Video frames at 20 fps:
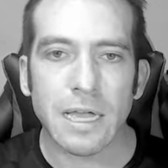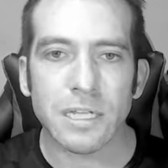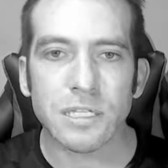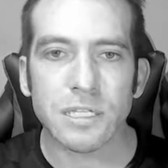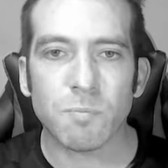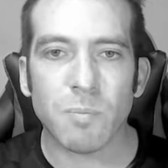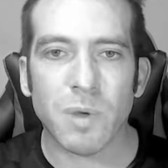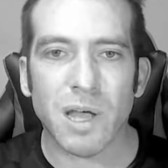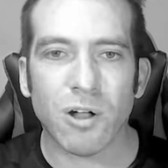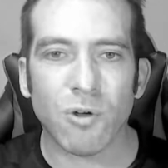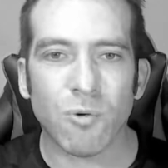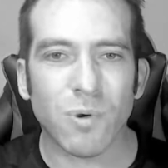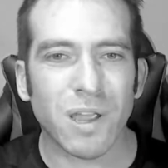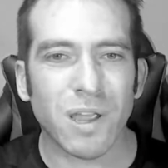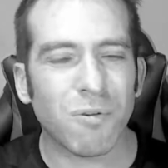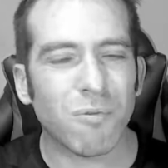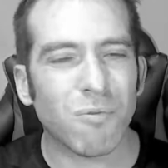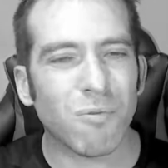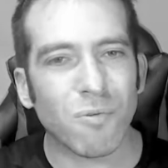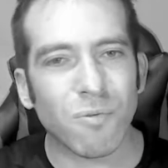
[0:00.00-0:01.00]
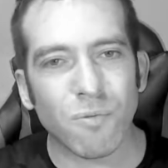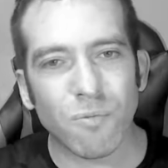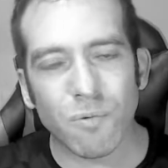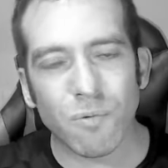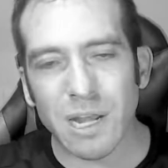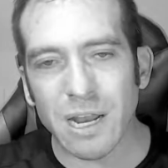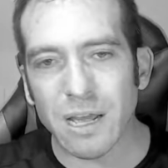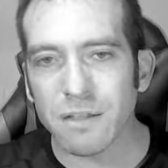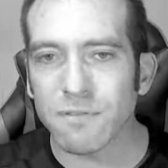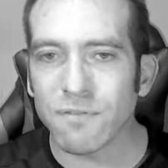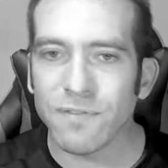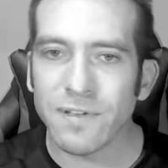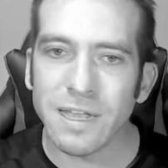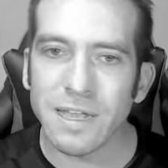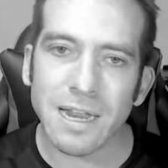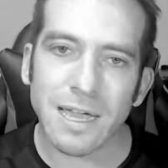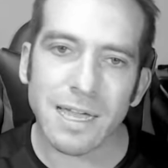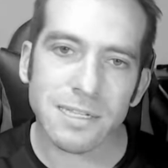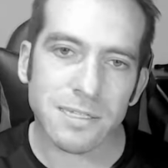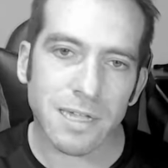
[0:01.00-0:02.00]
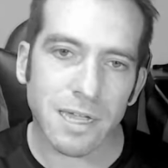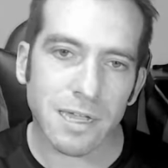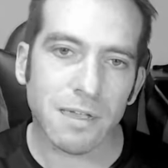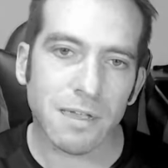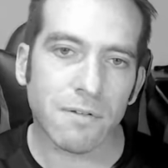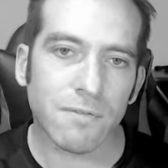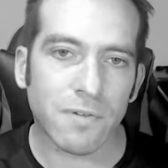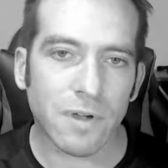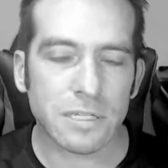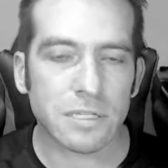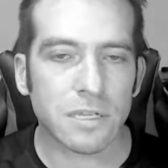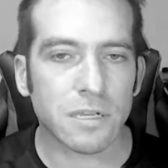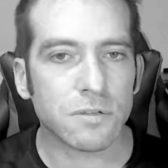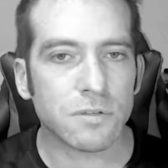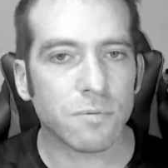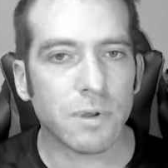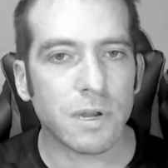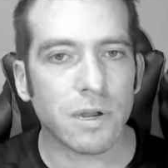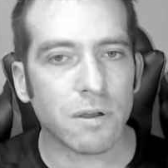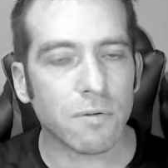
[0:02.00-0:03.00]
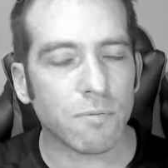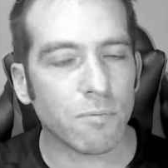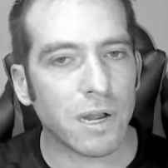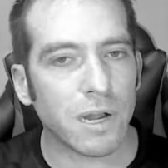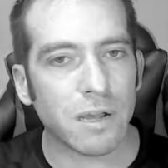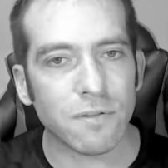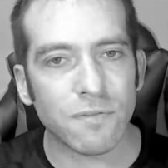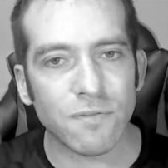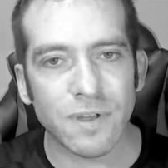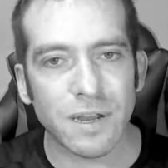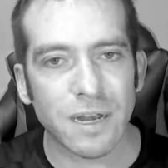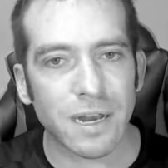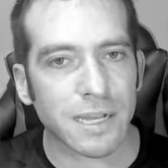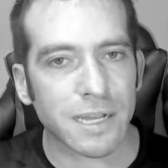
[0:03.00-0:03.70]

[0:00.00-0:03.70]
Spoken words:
spell where we don't feel like taking photos. We don't feel